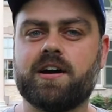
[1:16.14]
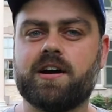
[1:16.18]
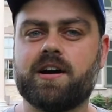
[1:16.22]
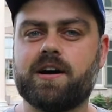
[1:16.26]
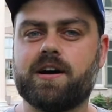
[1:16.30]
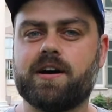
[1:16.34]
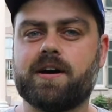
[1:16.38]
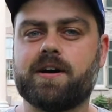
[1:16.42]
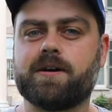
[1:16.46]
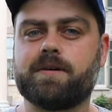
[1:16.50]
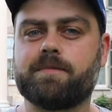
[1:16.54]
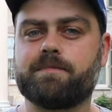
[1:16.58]

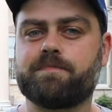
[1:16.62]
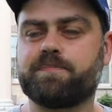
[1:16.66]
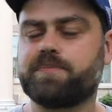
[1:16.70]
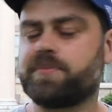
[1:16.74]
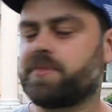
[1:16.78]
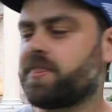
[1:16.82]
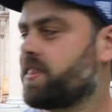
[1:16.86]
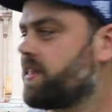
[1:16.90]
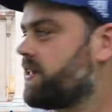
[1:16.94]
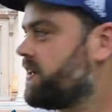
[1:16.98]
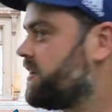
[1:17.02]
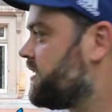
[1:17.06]

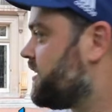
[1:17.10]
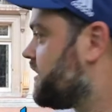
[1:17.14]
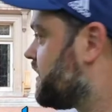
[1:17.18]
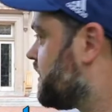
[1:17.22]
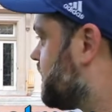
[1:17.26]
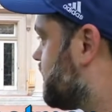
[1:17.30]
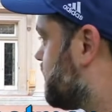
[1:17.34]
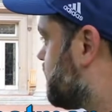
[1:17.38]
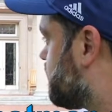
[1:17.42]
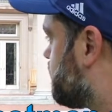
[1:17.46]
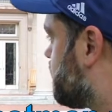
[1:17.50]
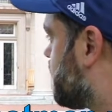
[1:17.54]

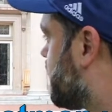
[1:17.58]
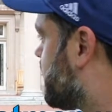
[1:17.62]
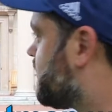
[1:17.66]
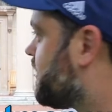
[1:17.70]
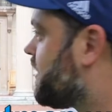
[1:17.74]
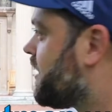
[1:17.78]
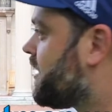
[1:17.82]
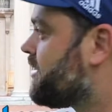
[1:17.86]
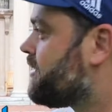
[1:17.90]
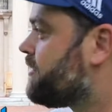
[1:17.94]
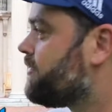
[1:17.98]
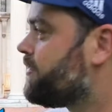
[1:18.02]
Right
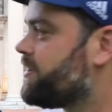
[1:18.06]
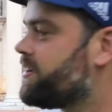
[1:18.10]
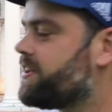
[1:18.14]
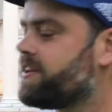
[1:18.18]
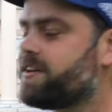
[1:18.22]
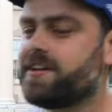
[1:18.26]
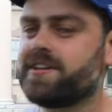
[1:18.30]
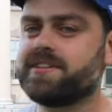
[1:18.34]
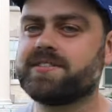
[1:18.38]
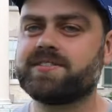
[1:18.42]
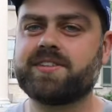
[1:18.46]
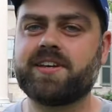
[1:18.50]
now
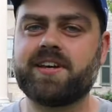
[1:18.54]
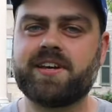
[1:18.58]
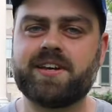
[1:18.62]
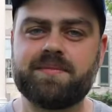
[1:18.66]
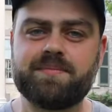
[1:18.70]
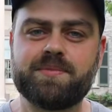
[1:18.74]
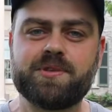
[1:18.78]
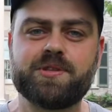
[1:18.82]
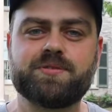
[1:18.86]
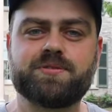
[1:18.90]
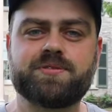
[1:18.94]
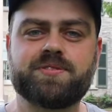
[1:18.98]
it is a
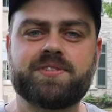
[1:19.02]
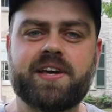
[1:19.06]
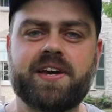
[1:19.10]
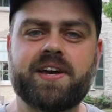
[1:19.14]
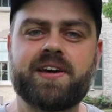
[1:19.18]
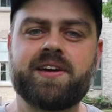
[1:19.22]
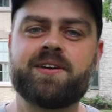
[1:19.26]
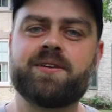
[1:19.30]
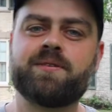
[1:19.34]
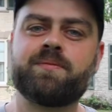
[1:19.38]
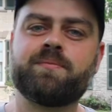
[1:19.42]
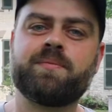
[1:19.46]

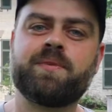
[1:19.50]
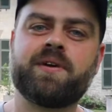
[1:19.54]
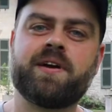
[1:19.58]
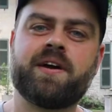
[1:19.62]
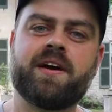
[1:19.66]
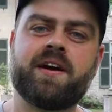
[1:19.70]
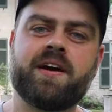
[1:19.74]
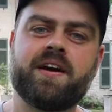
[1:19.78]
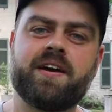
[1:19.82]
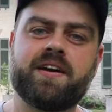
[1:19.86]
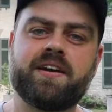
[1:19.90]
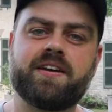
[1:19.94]
museum,
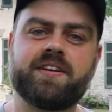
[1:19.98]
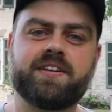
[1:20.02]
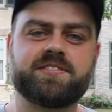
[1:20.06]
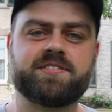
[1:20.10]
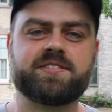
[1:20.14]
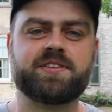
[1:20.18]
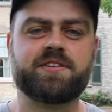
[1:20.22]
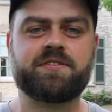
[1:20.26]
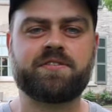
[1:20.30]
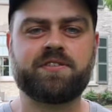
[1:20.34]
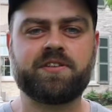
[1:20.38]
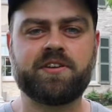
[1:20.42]
it
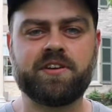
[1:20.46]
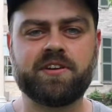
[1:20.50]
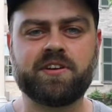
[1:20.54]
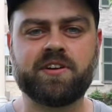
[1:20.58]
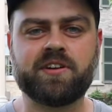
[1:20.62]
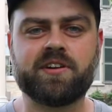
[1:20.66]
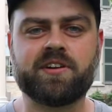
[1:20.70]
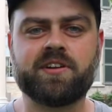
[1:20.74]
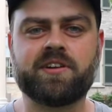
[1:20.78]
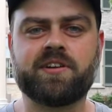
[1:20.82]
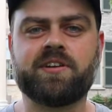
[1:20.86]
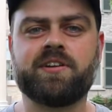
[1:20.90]
is a
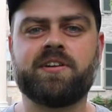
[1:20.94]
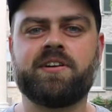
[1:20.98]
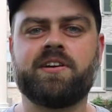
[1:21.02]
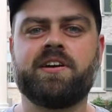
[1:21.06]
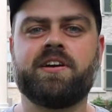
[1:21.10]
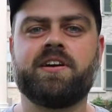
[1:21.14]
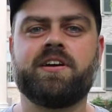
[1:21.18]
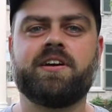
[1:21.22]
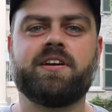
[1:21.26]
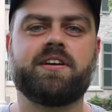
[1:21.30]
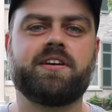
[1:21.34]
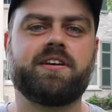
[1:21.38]
theater,
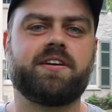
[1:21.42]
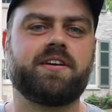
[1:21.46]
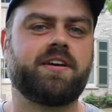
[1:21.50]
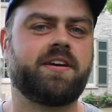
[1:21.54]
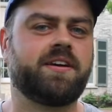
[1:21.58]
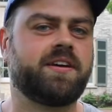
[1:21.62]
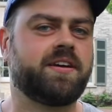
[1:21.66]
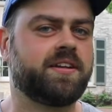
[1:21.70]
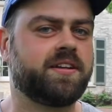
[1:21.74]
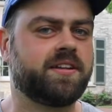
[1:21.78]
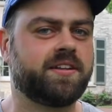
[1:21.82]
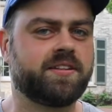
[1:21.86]

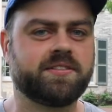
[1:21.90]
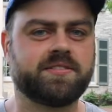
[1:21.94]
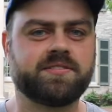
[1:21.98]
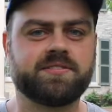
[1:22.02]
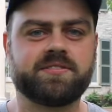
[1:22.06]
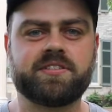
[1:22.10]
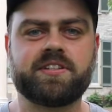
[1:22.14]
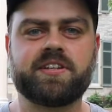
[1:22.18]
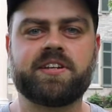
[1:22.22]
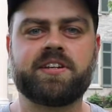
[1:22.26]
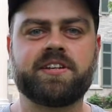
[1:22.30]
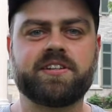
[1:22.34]

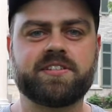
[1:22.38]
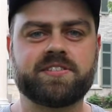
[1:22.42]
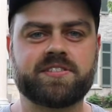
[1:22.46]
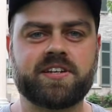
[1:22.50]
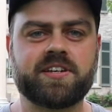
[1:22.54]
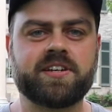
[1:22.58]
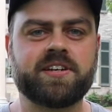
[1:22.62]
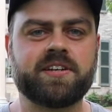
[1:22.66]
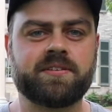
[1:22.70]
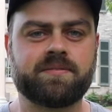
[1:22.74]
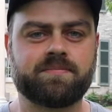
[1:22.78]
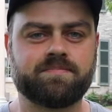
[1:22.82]
and it is
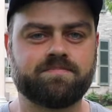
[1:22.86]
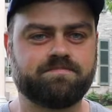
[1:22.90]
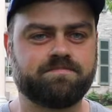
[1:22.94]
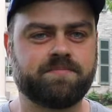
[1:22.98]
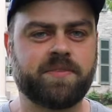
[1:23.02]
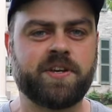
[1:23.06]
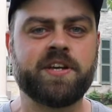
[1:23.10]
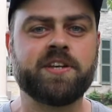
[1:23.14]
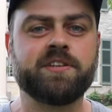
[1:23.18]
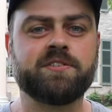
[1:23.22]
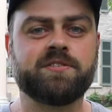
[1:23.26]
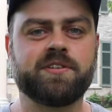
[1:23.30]
a
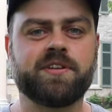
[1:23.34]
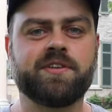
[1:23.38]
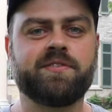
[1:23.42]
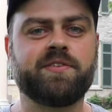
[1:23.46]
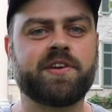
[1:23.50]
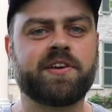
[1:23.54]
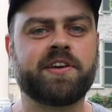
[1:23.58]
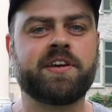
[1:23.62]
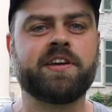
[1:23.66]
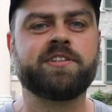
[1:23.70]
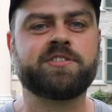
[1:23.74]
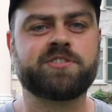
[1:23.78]

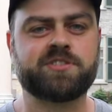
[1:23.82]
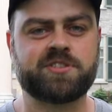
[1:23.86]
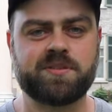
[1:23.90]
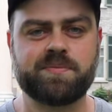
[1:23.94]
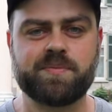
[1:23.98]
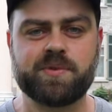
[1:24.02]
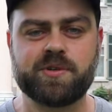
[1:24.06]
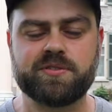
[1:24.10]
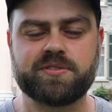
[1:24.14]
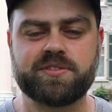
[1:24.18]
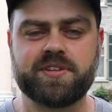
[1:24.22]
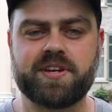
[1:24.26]
living history
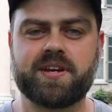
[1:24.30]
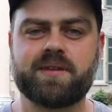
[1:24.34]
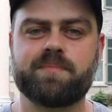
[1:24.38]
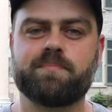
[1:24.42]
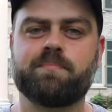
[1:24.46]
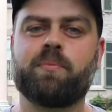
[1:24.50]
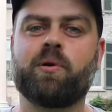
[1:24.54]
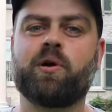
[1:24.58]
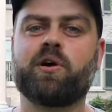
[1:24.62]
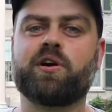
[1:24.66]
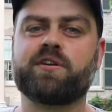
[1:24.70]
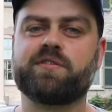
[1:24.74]

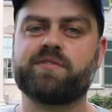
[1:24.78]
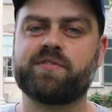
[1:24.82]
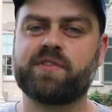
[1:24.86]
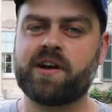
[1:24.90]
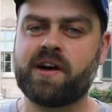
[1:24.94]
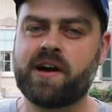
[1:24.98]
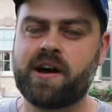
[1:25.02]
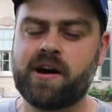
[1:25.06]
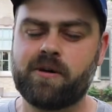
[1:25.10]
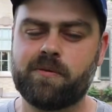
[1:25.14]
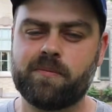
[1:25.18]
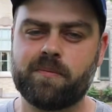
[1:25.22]
museum. Part of the
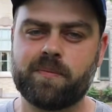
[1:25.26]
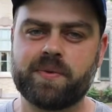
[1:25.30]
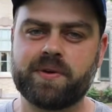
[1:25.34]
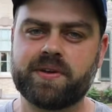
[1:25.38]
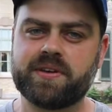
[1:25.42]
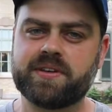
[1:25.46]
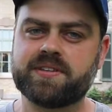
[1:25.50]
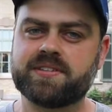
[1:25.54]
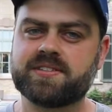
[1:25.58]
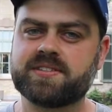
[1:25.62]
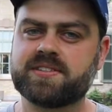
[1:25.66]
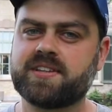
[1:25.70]
home
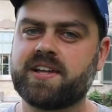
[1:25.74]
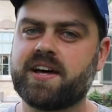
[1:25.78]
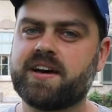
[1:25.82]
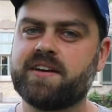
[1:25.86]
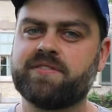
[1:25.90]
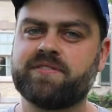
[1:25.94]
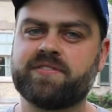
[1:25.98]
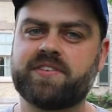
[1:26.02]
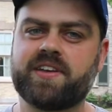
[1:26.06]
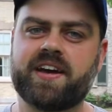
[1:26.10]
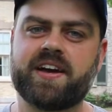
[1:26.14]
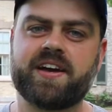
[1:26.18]
is
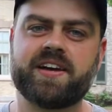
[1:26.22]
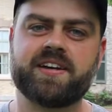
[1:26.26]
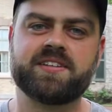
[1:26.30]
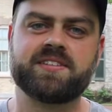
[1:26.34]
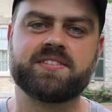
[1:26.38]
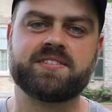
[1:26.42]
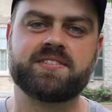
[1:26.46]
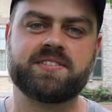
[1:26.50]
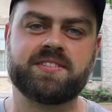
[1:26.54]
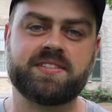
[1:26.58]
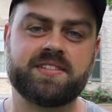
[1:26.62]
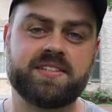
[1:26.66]
left
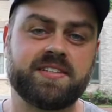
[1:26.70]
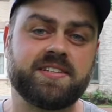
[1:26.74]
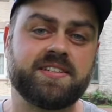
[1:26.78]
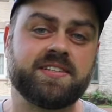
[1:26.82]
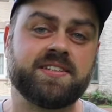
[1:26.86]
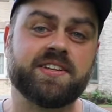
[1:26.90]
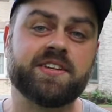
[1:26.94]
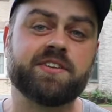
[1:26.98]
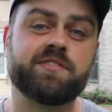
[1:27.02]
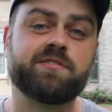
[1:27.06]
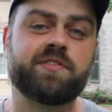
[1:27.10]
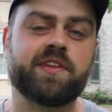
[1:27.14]
as he
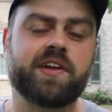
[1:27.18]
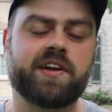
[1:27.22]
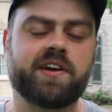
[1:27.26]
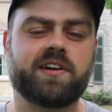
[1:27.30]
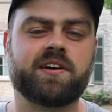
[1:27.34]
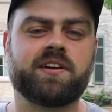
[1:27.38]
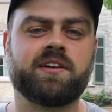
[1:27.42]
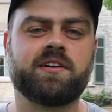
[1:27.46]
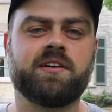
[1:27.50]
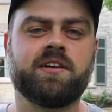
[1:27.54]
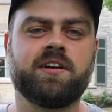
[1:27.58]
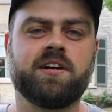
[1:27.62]
lived
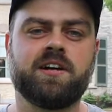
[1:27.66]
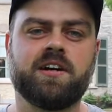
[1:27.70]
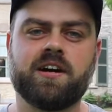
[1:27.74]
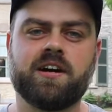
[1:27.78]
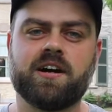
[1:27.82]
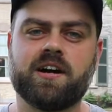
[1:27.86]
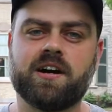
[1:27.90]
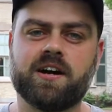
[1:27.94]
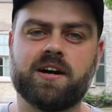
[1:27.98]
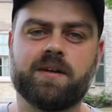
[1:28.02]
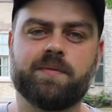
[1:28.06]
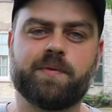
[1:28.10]
there.
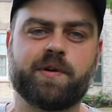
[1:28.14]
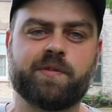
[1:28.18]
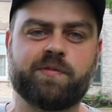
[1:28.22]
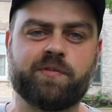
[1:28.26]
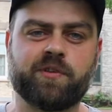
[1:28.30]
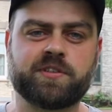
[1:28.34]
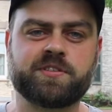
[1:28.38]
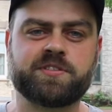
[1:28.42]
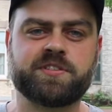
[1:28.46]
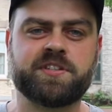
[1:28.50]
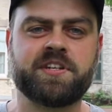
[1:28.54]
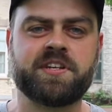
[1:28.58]

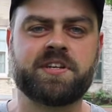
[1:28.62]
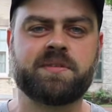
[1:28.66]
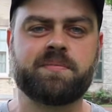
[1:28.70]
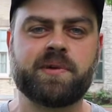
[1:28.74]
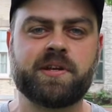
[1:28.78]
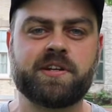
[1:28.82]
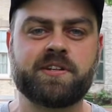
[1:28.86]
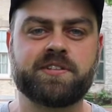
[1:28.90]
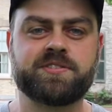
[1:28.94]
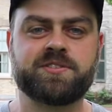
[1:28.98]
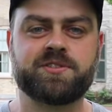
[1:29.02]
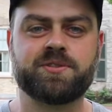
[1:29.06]
Unfortunately, he
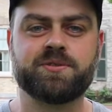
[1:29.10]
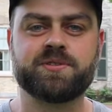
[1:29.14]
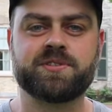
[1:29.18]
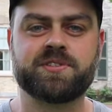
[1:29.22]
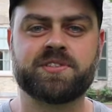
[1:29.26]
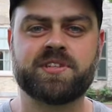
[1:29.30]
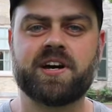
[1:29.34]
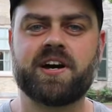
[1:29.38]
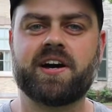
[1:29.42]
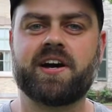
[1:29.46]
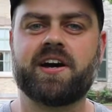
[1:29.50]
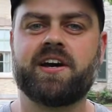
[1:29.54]
committed
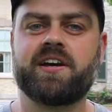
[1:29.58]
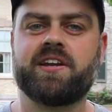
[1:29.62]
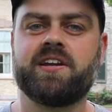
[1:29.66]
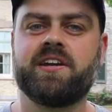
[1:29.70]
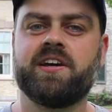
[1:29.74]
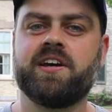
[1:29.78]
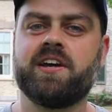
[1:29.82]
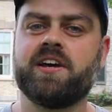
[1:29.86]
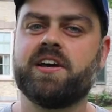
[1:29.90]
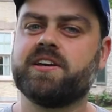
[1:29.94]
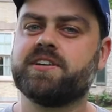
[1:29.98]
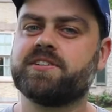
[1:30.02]
suicide,
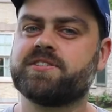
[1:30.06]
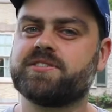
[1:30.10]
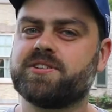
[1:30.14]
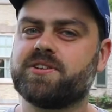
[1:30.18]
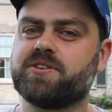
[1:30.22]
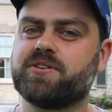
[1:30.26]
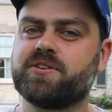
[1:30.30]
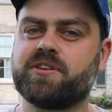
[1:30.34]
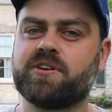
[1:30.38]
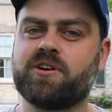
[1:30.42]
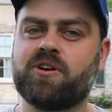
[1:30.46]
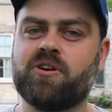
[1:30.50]

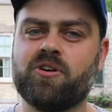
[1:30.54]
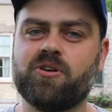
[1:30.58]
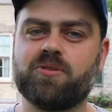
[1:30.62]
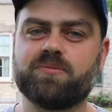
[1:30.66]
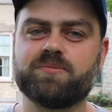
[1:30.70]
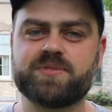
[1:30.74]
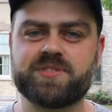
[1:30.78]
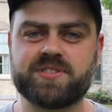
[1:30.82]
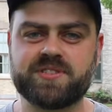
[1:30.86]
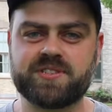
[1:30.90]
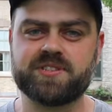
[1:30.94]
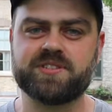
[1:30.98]
so the
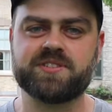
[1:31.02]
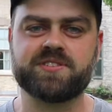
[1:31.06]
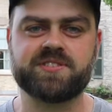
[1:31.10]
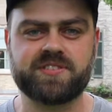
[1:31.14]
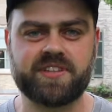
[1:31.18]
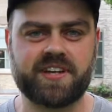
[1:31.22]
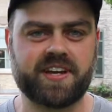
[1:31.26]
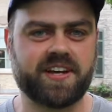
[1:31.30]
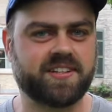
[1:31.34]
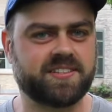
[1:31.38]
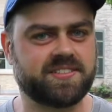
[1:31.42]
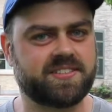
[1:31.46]
home still
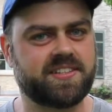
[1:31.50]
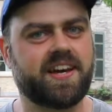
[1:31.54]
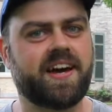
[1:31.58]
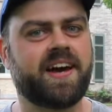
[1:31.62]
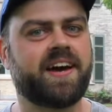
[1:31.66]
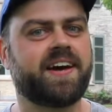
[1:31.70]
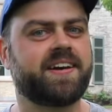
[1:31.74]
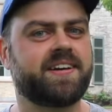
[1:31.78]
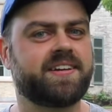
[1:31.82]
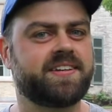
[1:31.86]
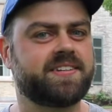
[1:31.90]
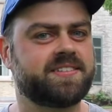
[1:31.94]
stands
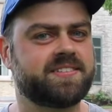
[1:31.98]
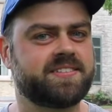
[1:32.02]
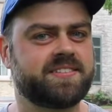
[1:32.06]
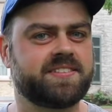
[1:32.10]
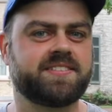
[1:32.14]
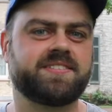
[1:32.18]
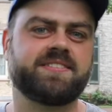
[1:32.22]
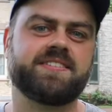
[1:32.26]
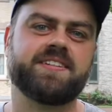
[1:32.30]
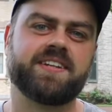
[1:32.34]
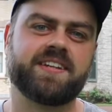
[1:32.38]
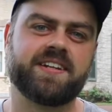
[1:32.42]
as
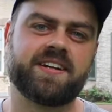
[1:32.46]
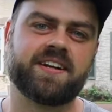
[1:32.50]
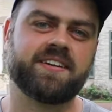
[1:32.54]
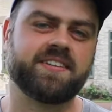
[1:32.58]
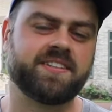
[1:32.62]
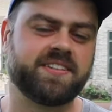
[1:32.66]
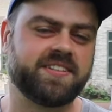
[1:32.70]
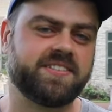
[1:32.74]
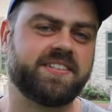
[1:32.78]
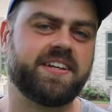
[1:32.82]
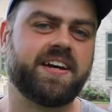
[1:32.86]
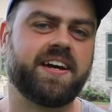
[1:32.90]
it did
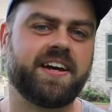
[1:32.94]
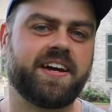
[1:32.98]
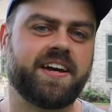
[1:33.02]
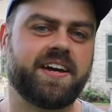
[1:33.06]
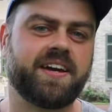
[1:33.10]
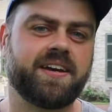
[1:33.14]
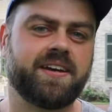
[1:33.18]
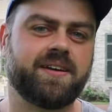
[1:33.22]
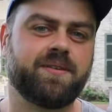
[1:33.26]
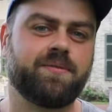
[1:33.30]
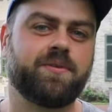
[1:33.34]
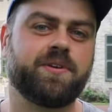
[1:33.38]
on the
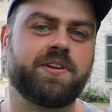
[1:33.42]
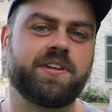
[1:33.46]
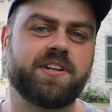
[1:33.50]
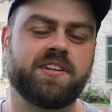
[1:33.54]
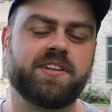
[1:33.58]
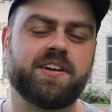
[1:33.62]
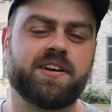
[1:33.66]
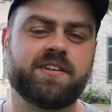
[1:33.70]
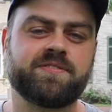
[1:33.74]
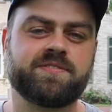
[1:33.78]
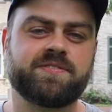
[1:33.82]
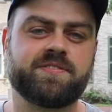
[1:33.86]
day when he
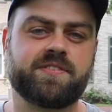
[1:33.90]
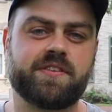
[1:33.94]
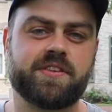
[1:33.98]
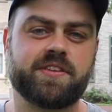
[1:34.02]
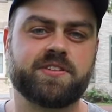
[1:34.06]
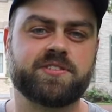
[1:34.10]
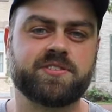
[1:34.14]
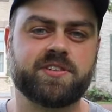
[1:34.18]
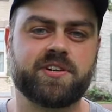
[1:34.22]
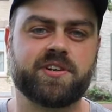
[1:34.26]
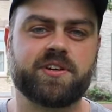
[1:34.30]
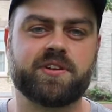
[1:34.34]
left
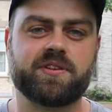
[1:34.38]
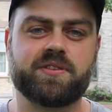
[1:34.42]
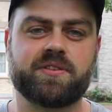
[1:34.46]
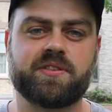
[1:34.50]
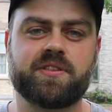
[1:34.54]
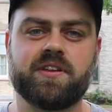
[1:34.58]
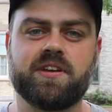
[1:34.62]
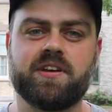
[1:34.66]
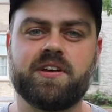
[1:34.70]
this earth.